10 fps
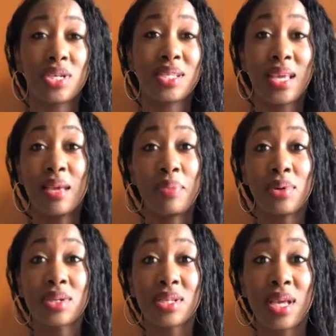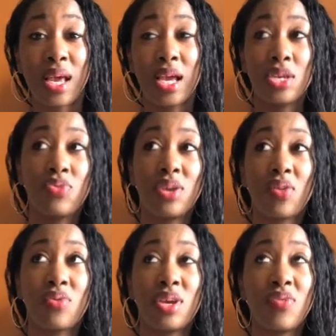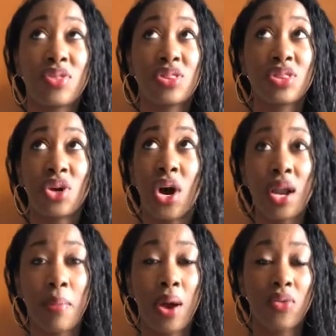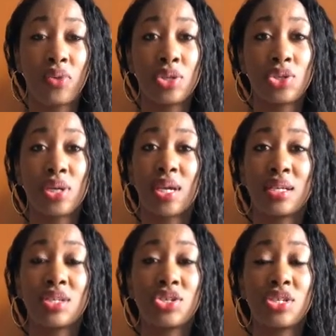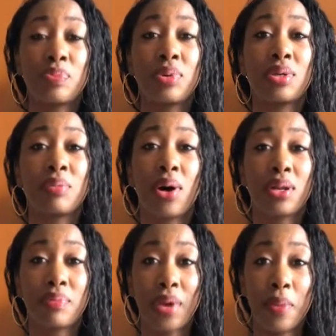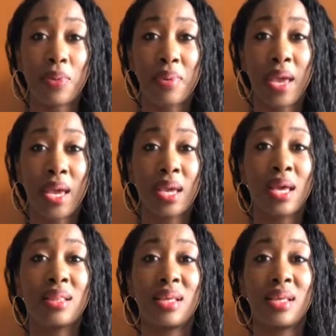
just ebooks and you've never even thought about venturing into just putting them all in paperback,